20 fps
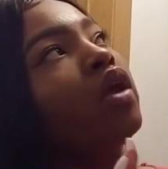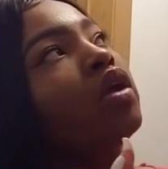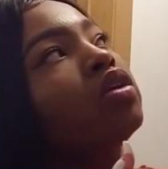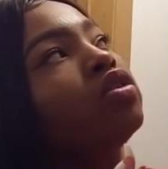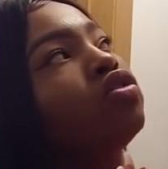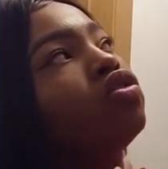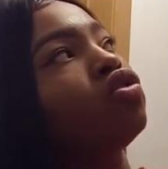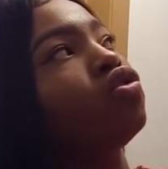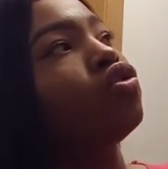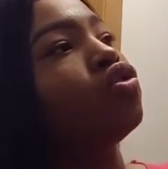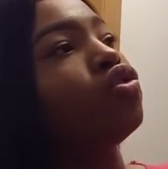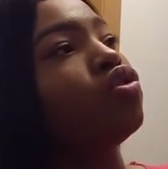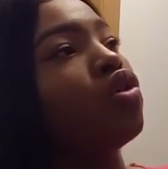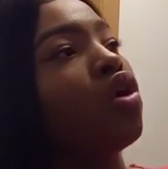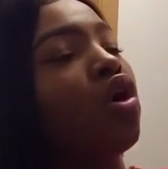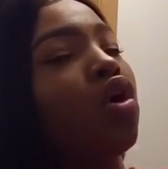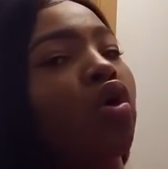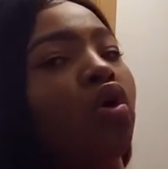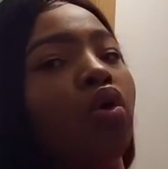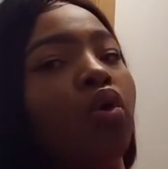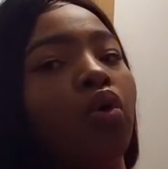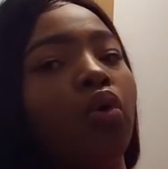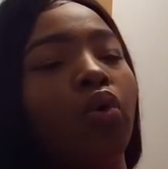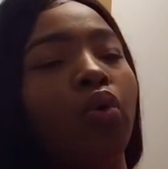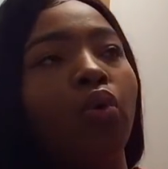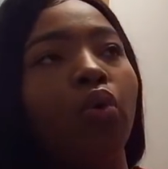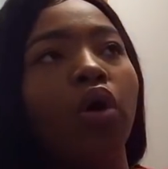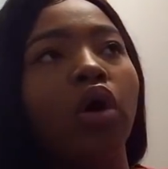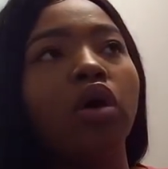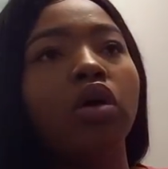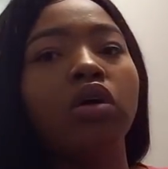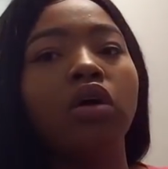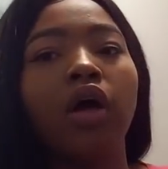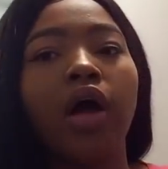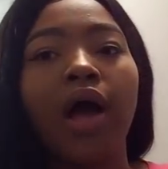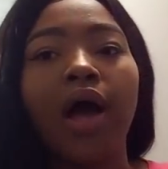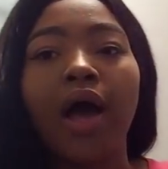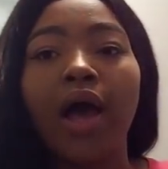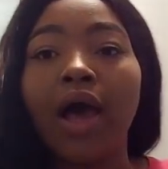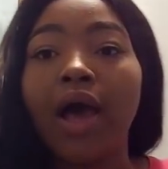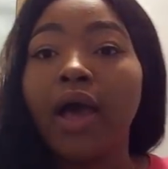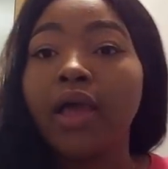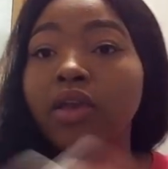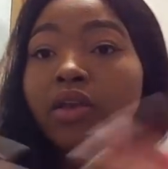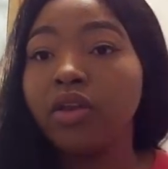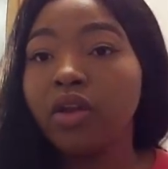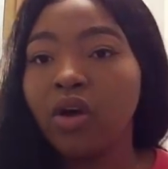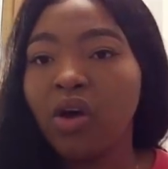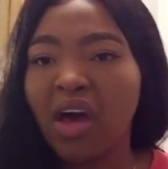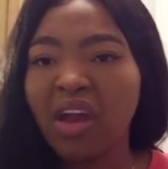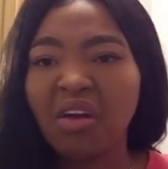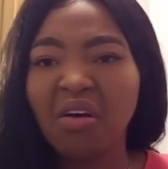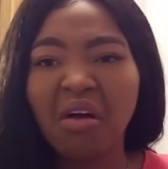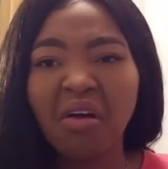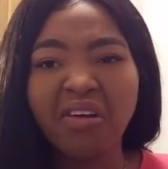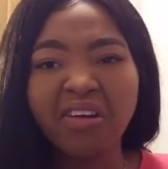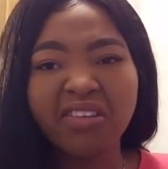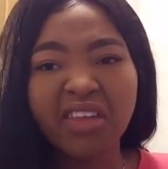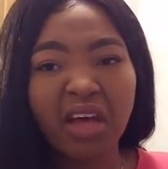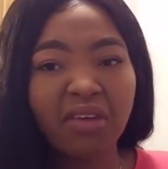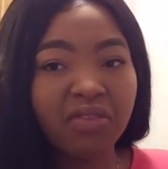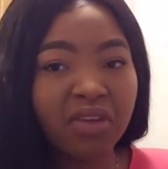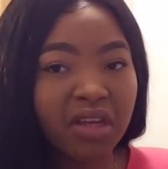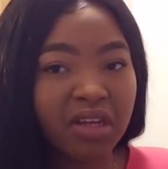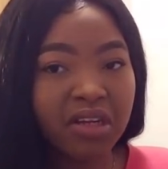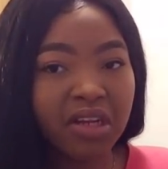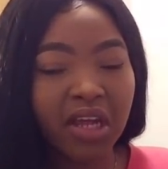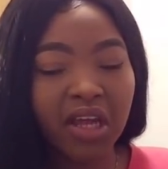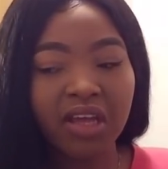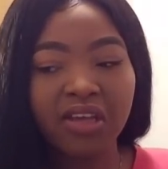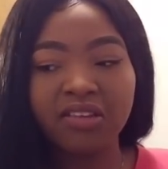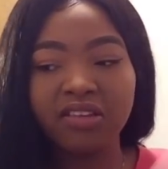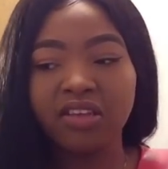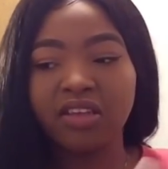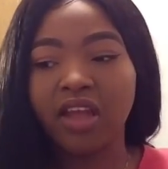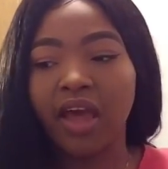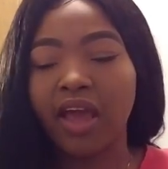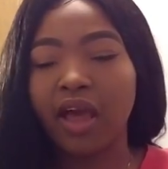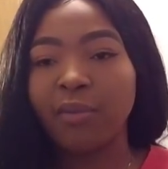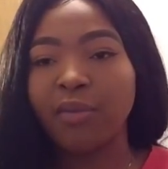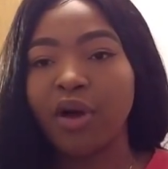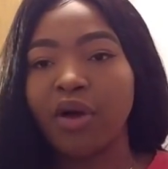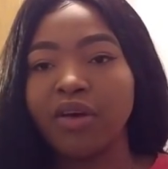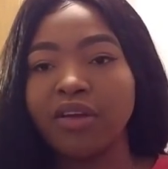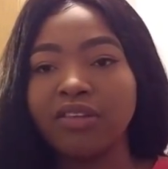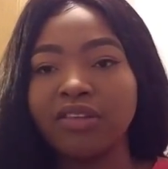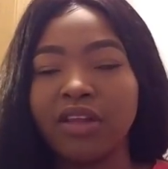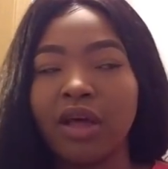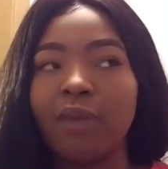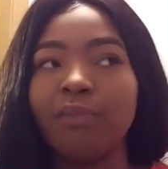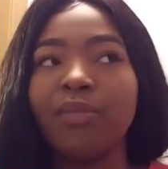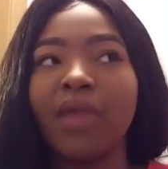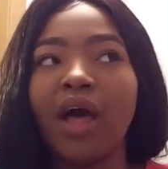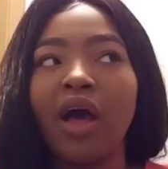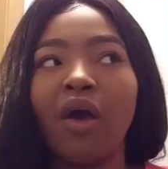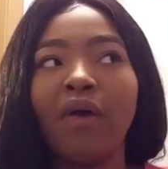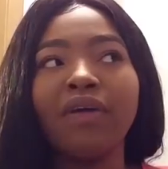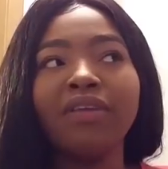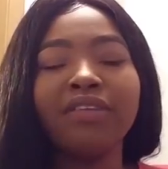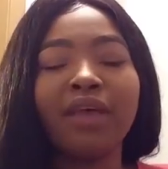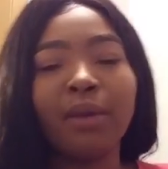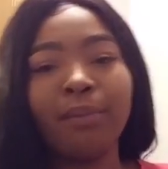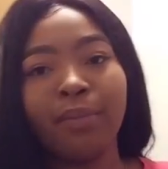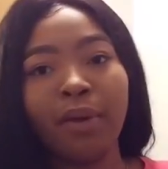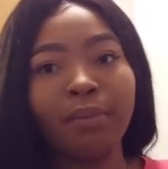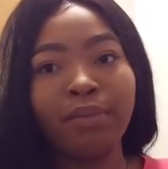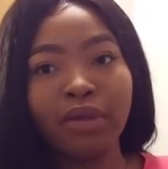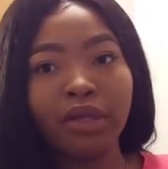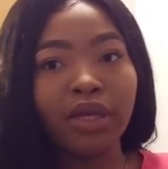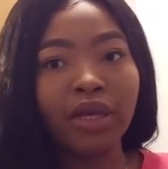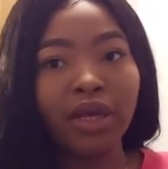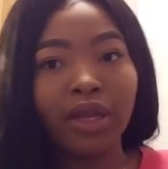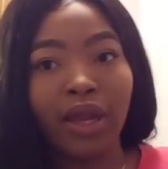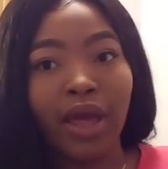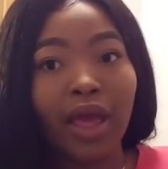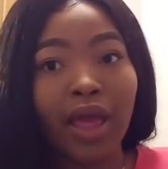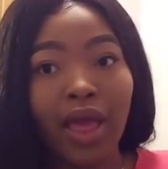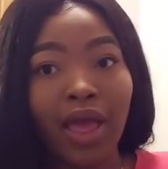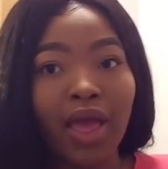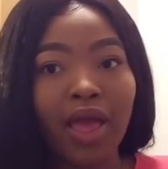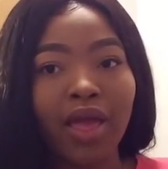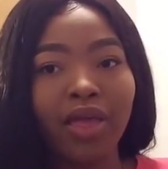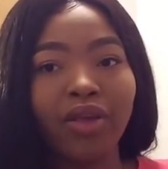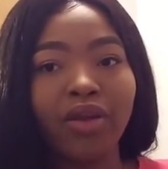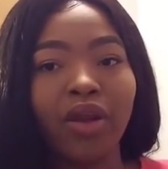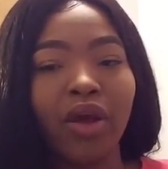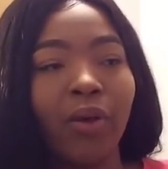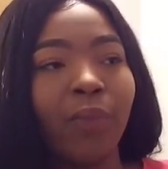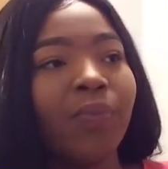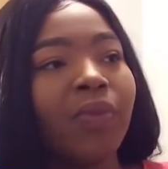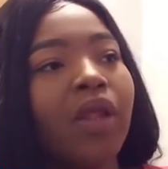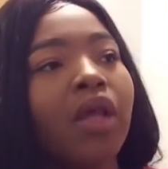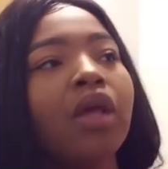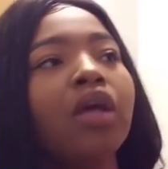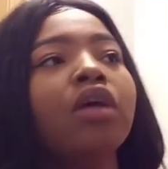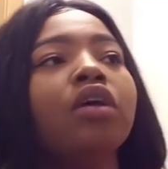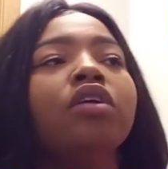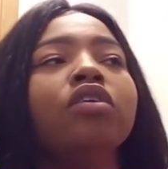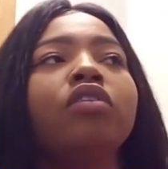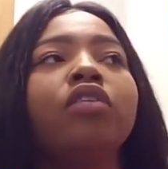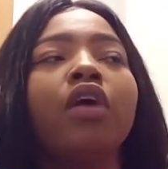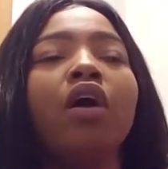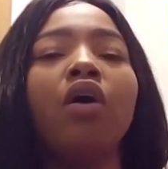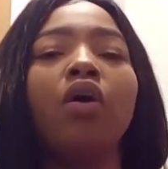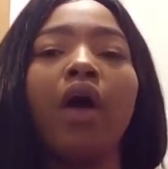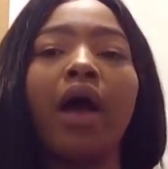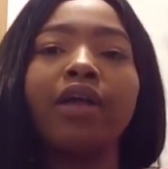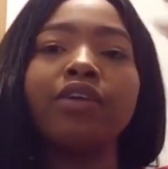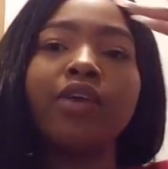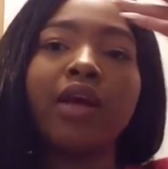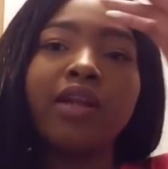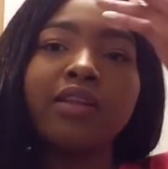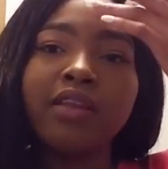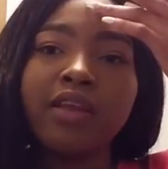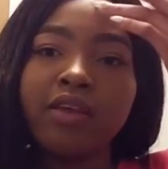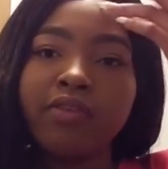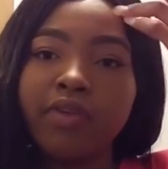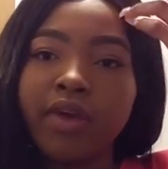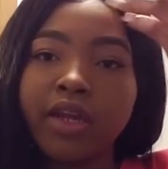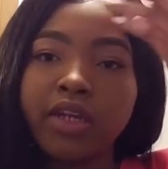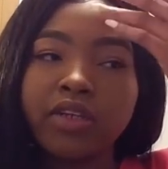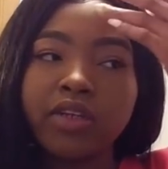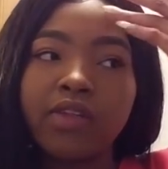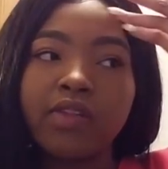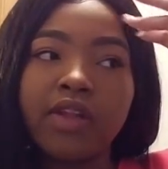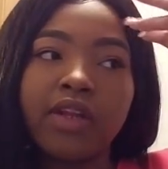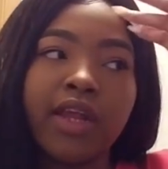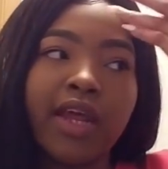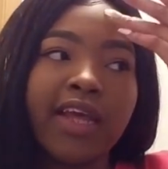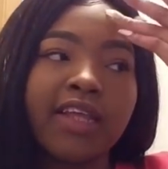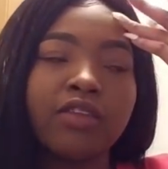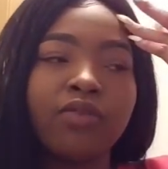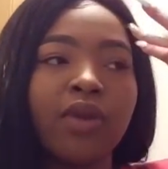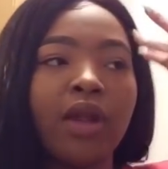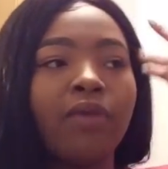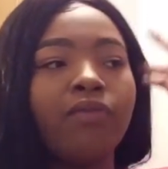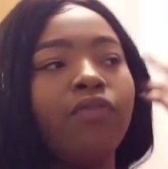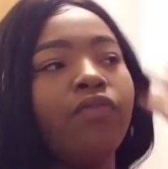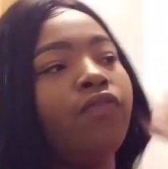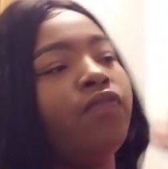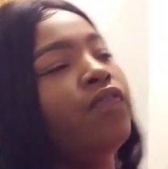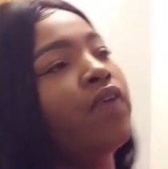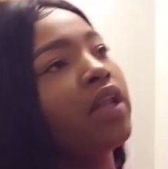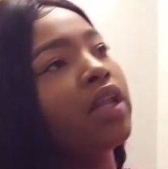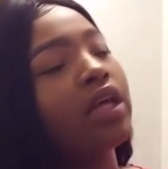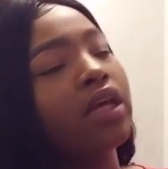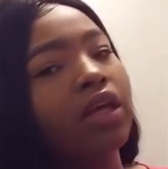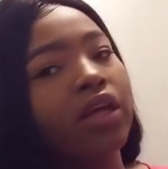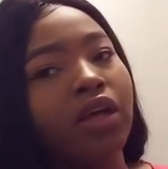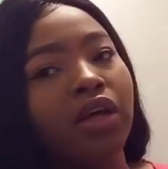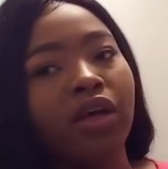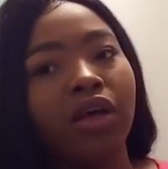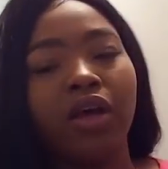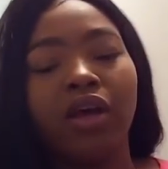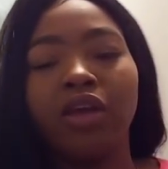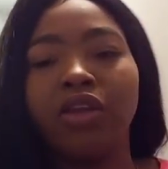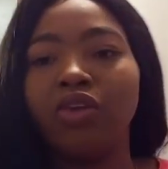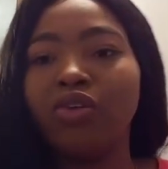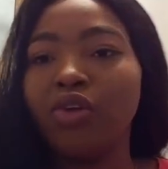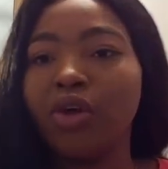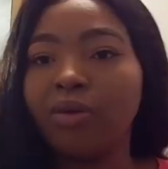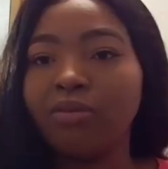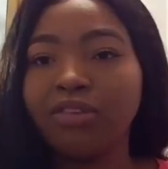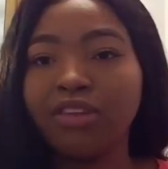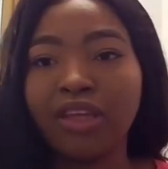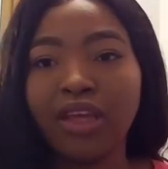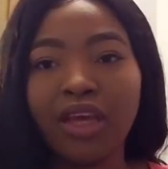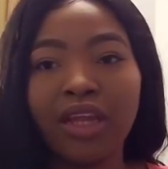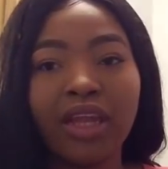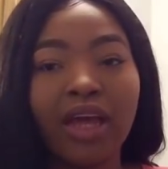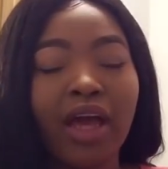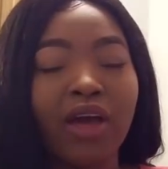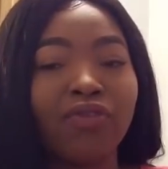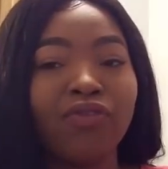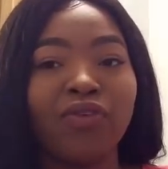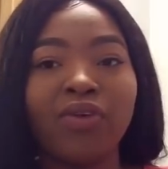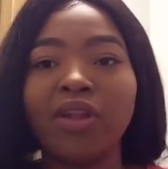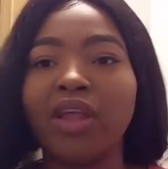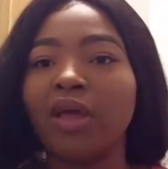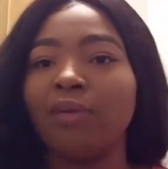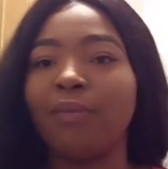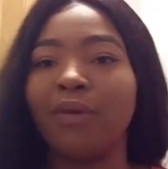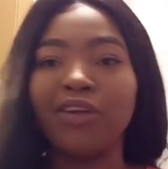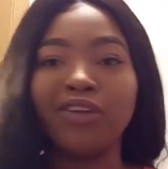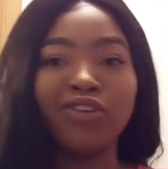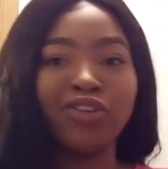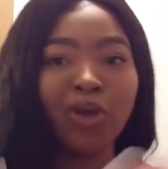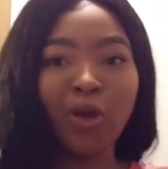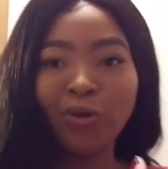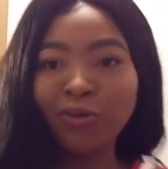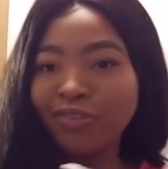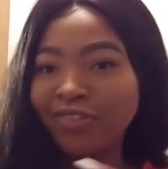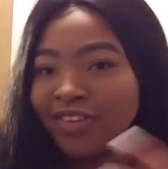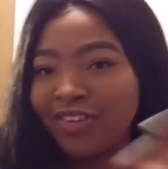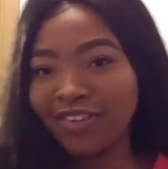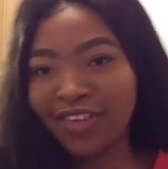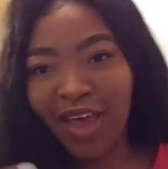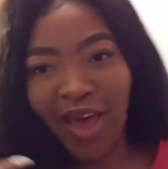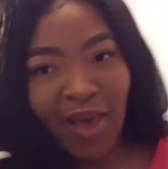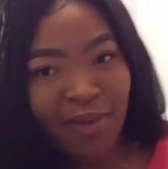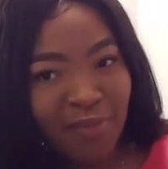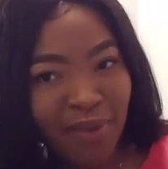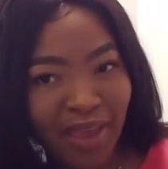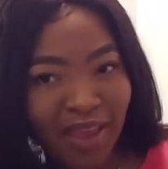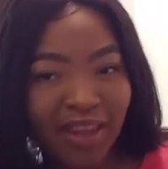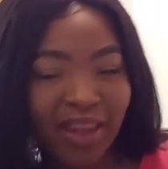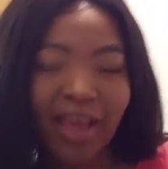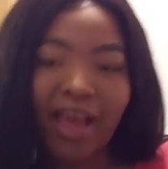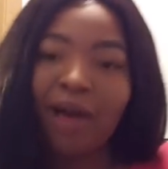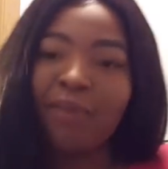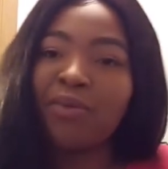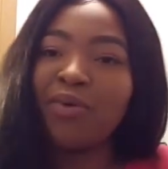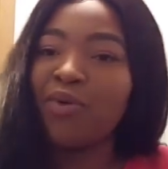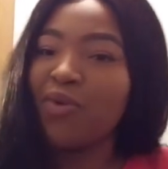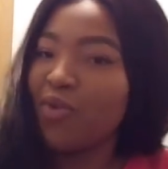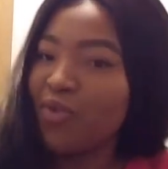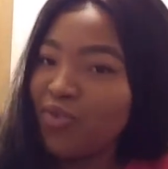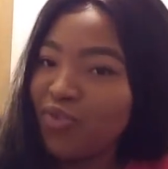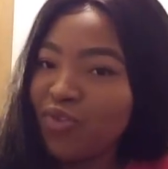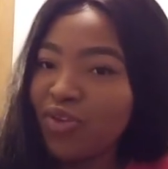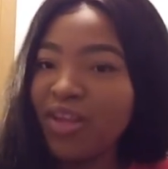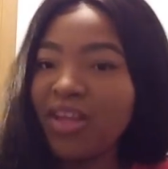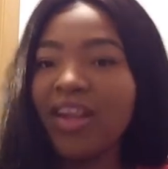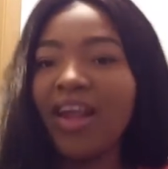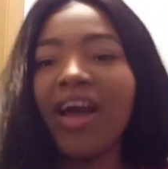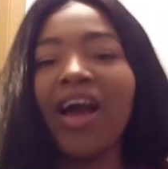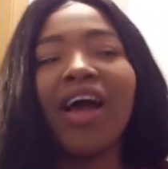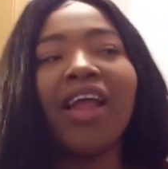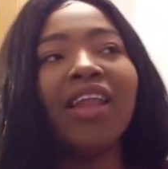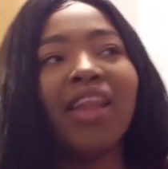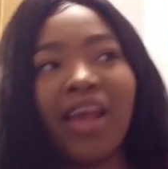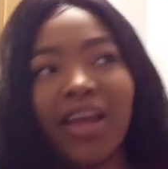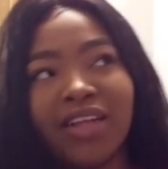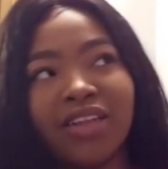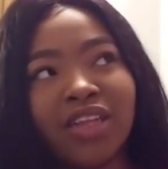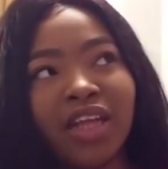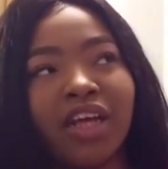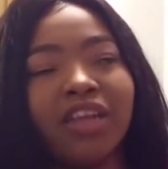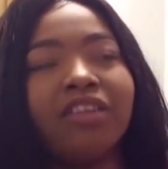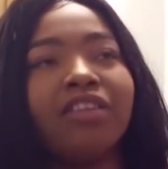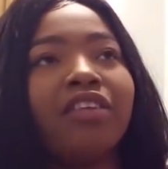So, you know, I don't always have good days, and like I'm not always like bubbly and like, ah, you know. So I try to take advantage of the days when I'm feeling good, you know what I'm saying? Like I feel like my jokes is coming, like I'm goofy, like I like that.